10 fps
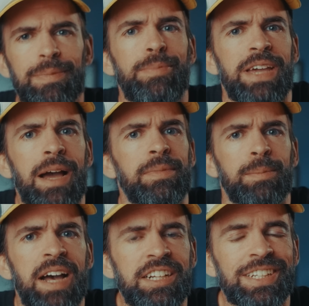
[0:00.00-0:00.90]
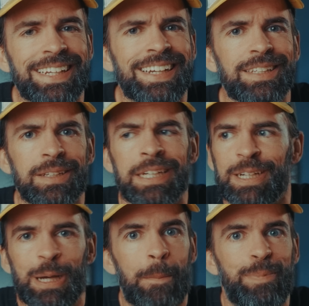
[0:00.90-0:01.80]
maybe I'm imagining it
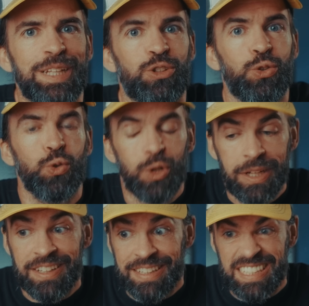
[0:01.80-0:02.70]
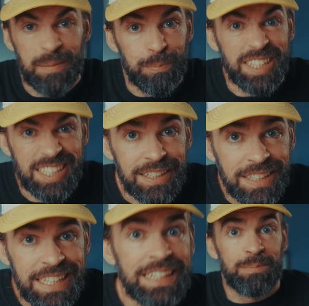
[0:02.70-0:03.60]
a bit too
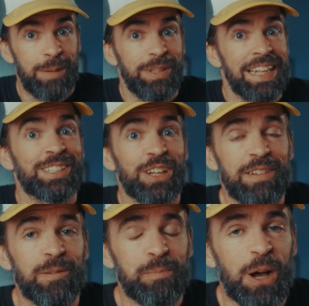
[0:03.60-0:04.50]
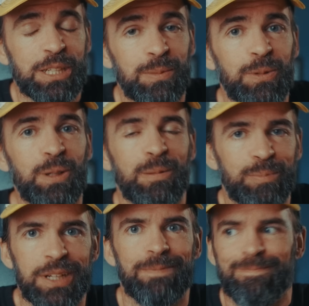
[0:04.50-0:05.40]
simplistically, maybe that's not even possible,
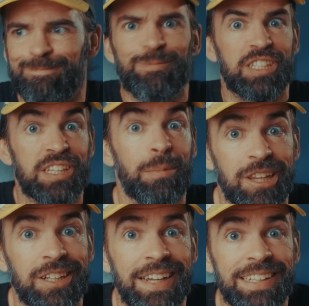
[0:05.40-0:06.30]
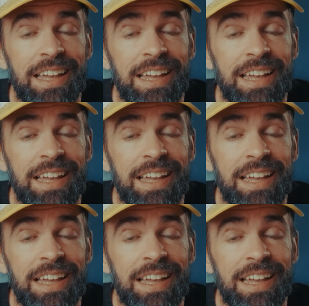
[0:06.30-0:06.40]
but something like